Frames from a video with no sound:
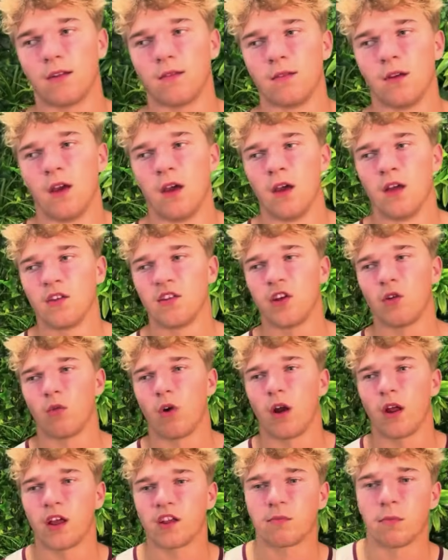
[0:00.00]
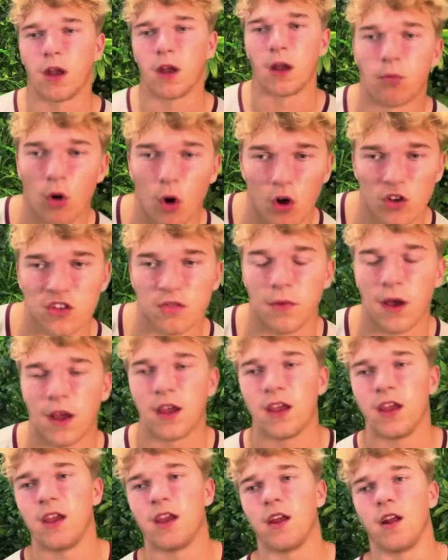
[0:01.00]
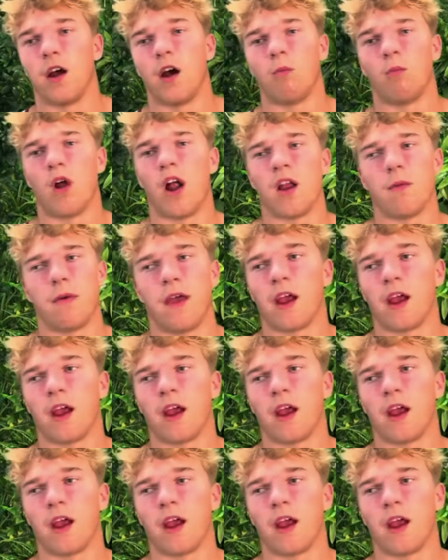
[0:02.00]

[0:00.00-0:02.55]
he seems to plan on staying in Division III.